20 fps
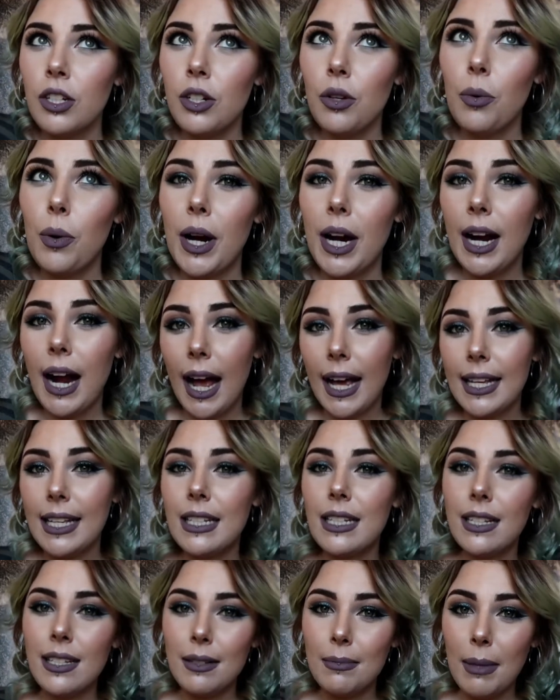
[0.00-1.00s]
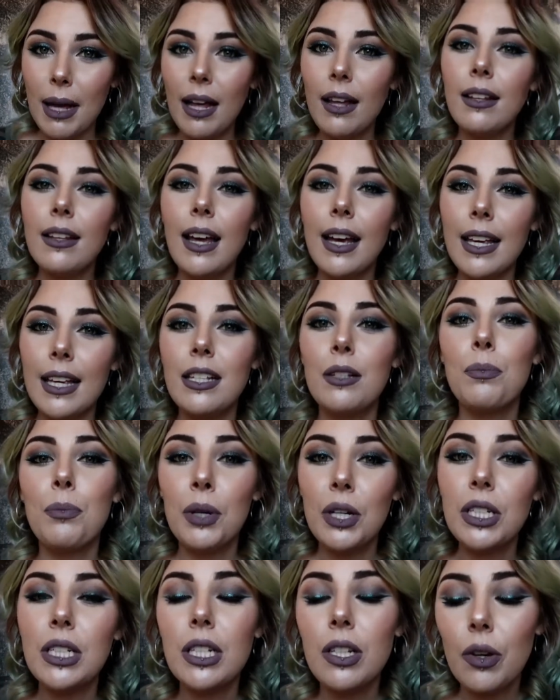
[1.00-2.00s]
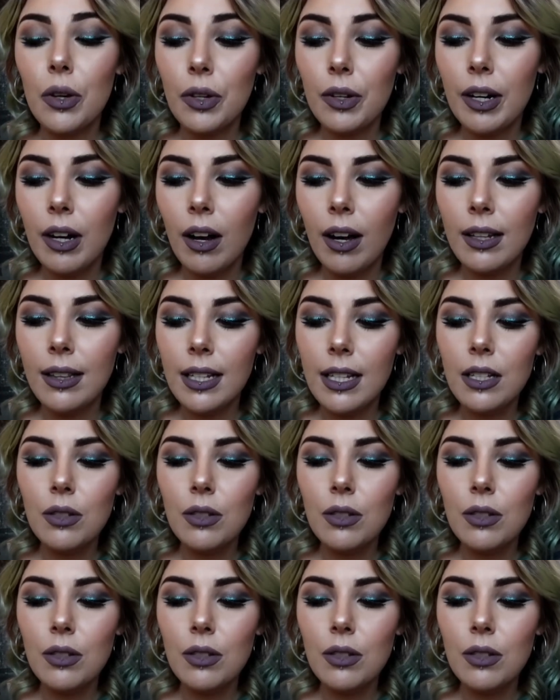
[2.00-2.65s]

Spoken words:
to where I can smell that he's put deodorant on.